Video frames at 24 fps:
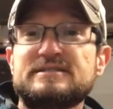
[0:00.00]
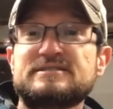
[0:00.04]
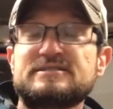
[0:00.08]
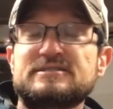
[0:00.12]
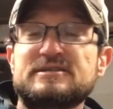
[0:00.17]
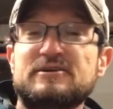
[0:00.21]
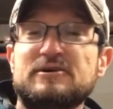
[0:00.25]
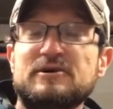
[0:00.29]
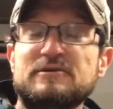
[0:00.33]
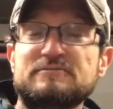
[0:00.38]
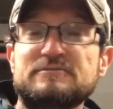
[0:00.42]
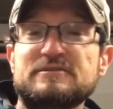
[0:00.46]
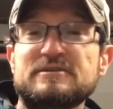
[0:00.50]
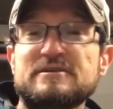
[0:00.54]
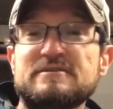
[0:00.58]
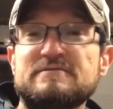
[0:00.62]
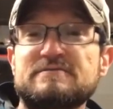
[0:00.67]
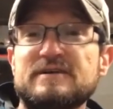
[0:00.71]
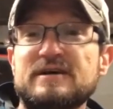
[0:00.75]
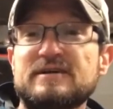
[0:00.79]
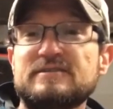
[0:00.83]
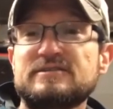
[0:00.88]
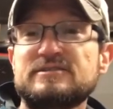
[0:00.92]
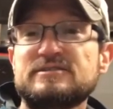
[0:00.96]
So hopefully you
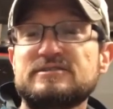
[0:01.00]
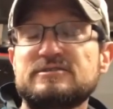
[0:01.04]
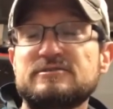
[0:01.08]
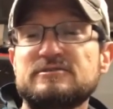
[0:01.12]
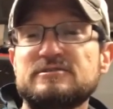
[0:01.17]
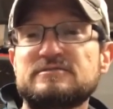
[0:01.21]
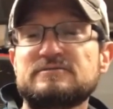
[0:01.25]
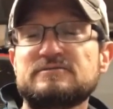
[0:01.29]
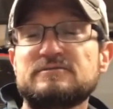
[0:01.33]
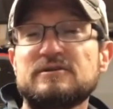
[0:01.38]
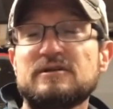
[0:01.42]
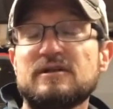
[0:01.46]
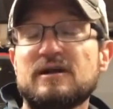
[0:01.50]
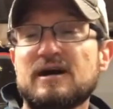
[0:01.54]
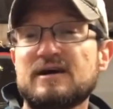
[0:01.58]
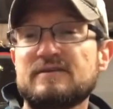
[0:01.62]
found this useful.